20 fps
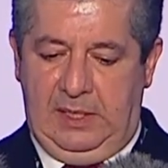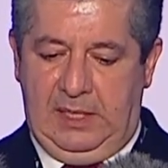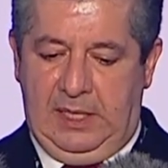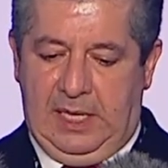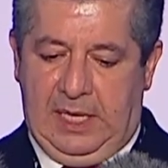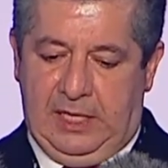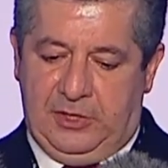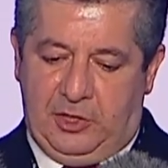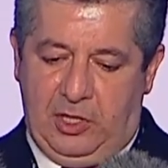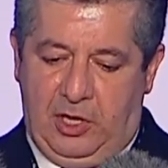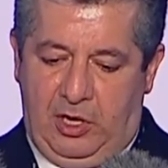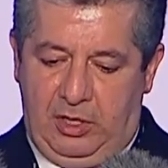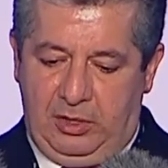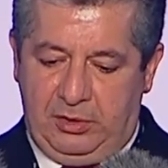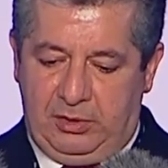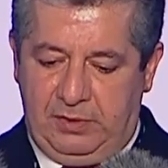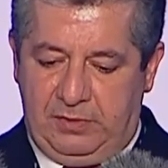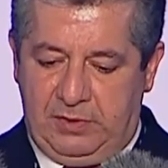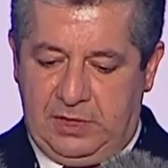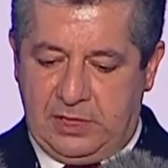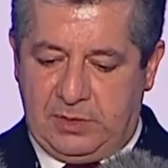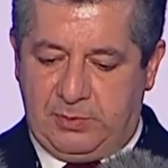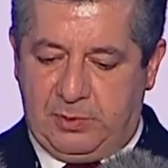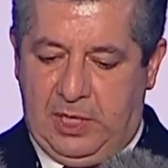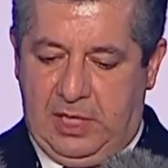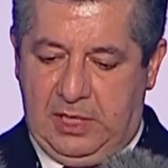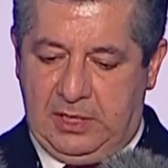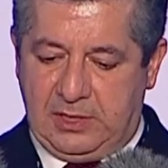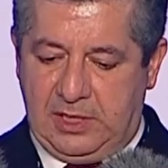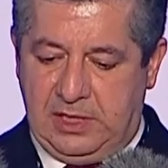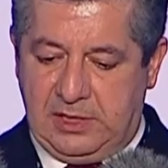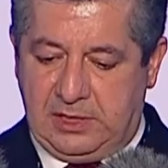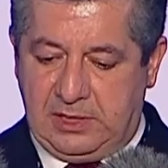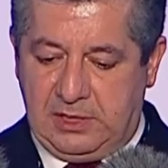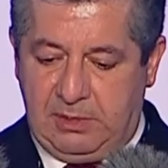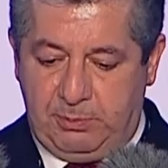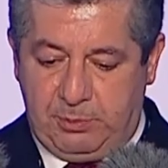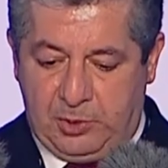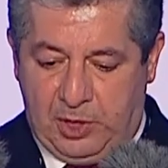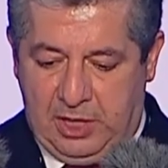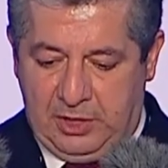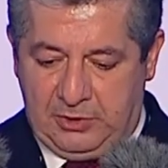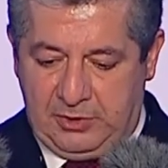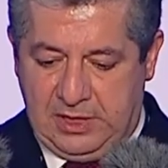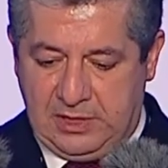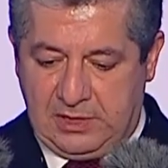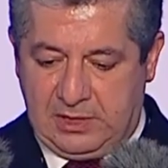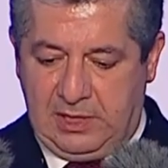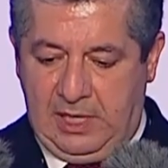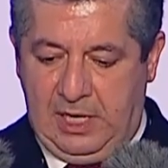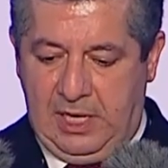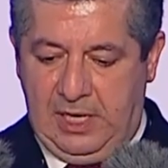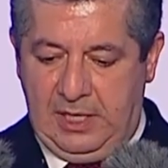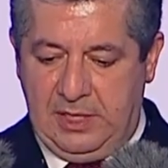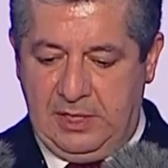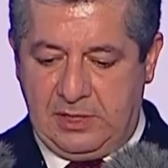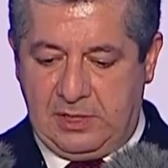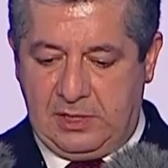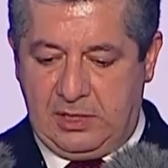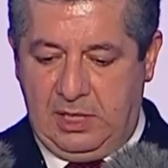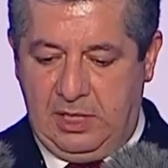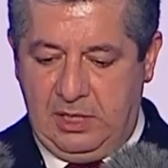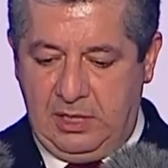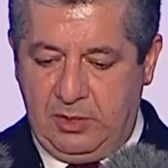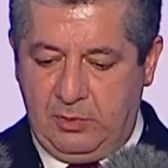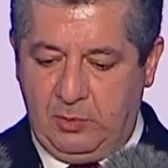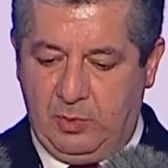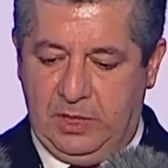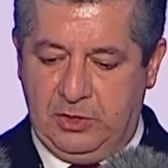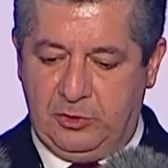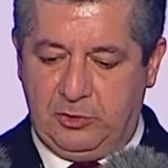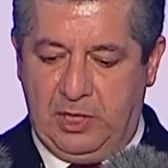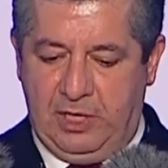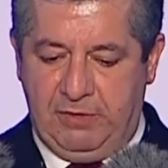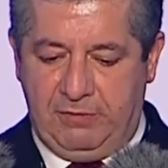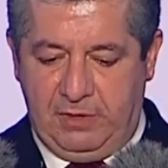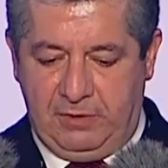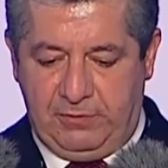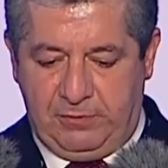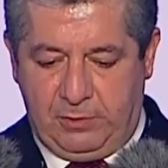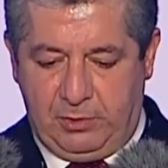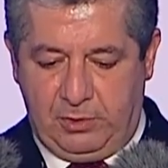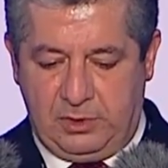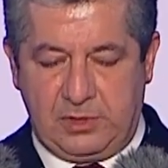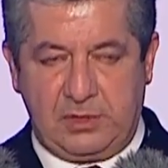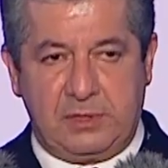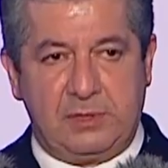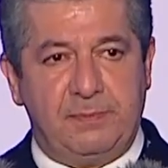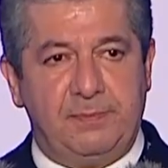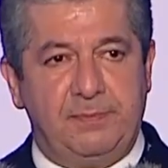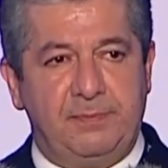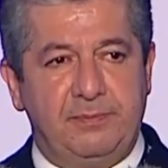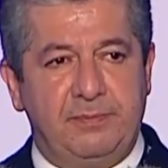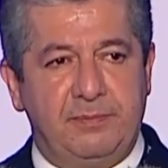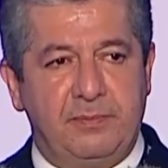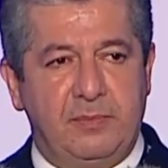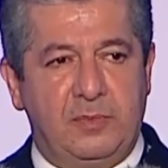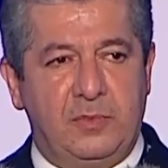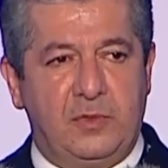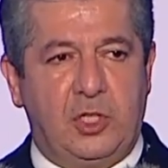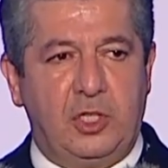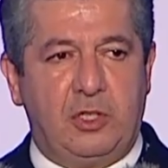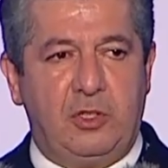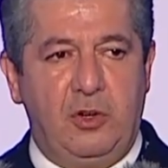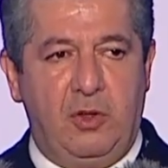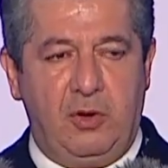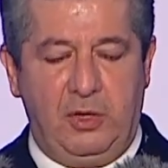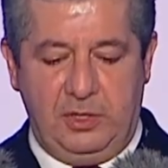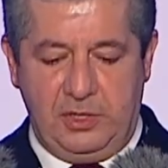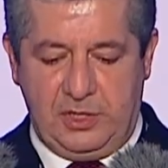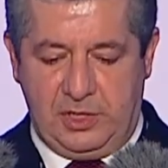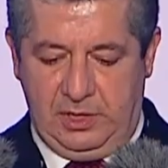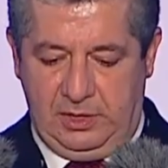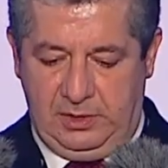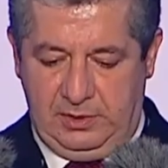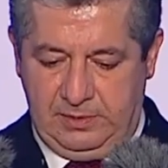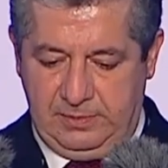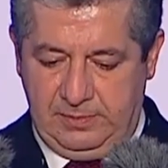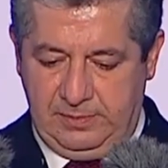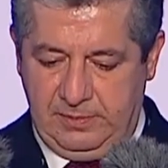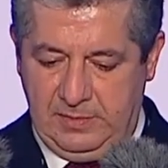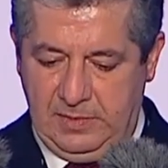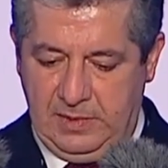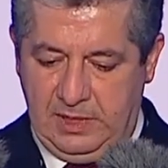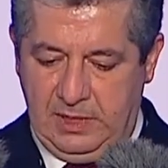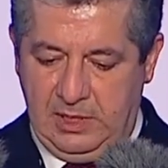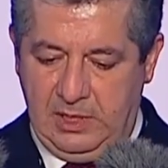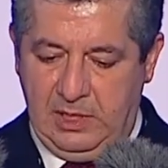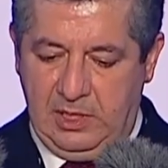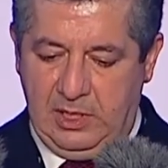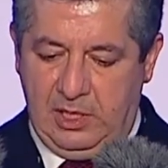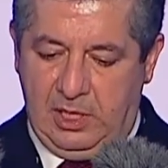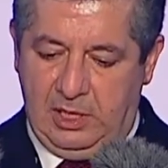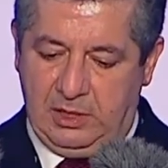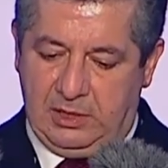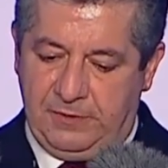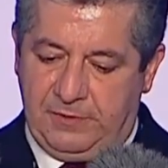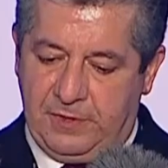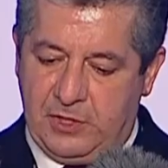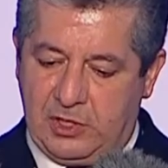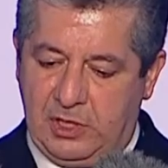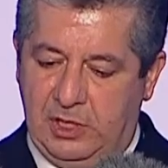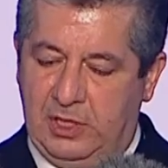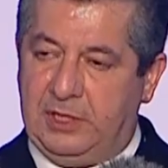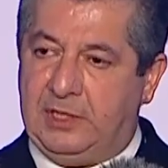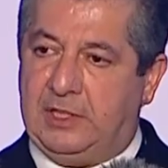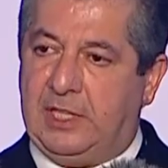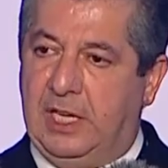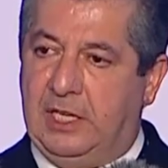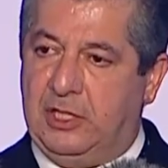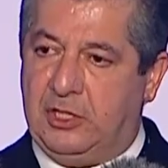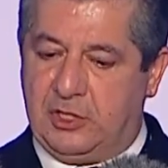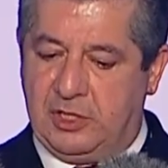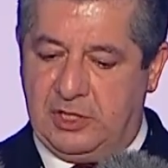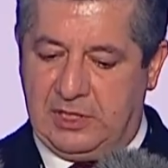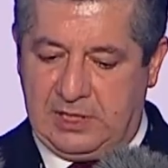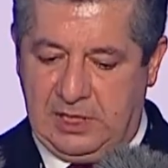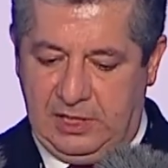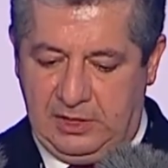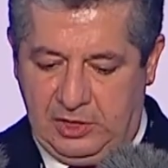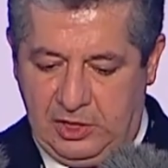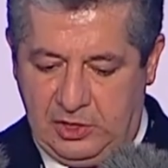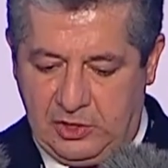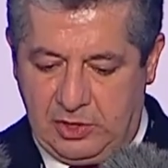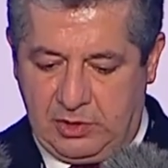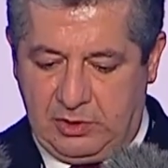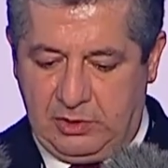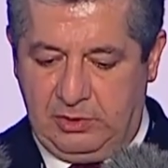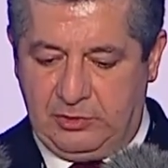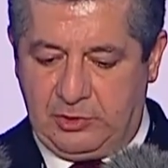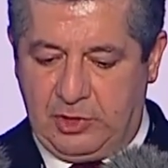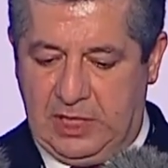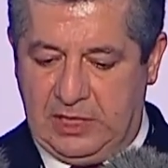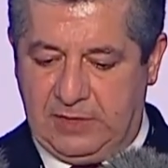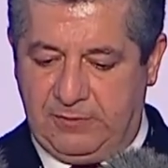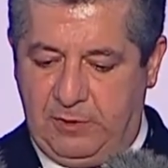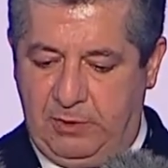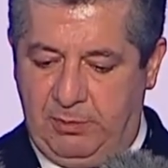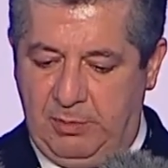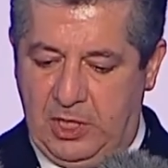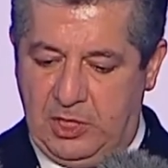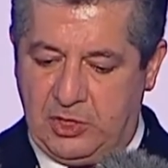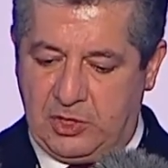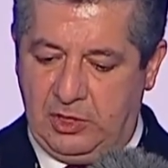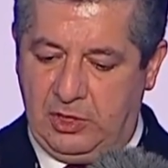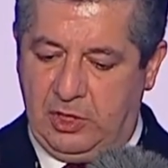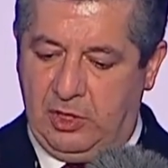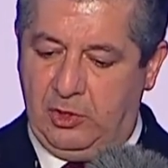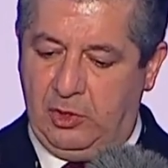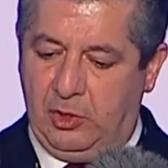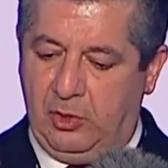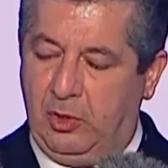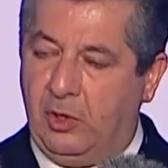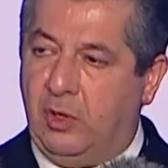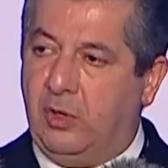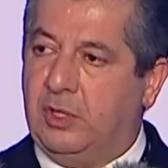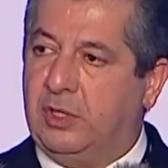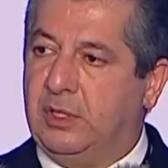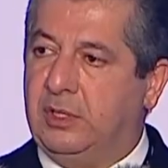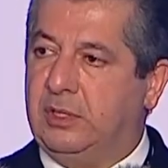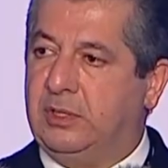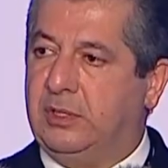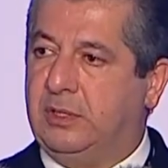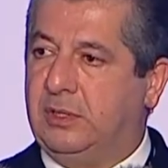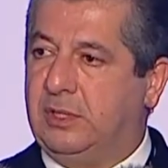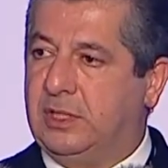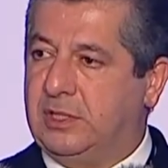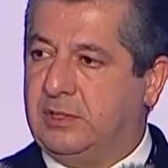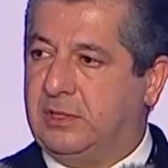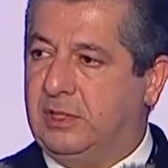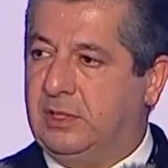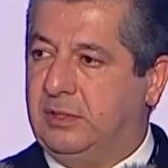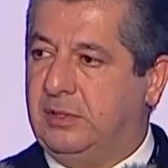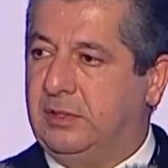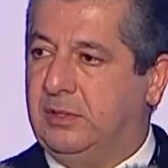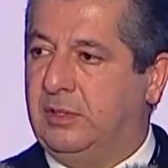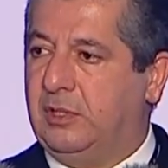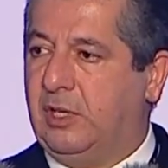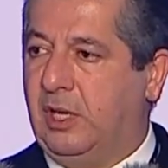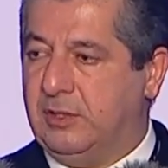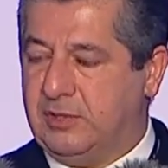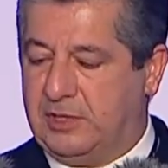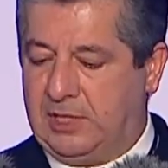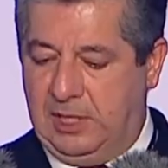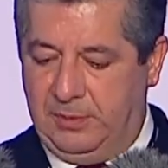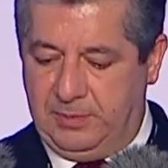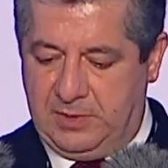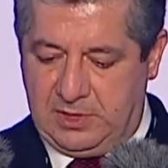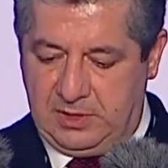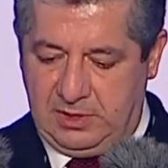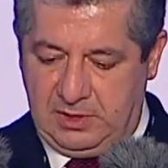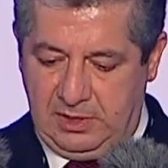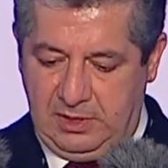At the heart of this progress lies one driving force: technology. Artificial intelligence and digital transformation are no longer distant concepts.